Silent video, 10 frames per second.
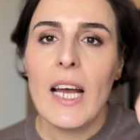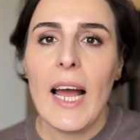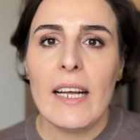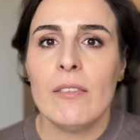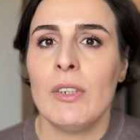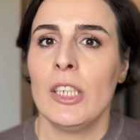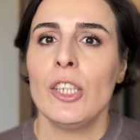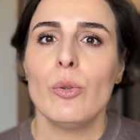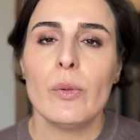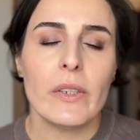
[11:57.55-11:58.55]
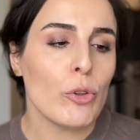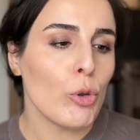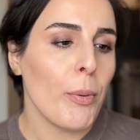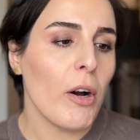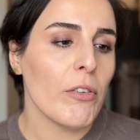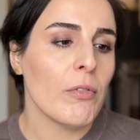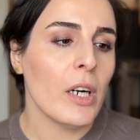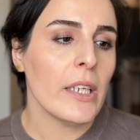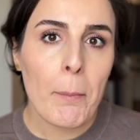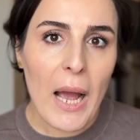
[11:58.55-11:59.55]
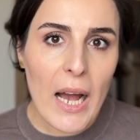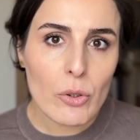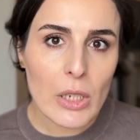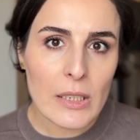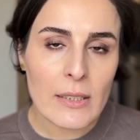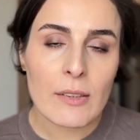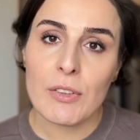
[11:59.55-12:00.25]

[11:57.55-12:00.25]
And when I use it to buff my powders,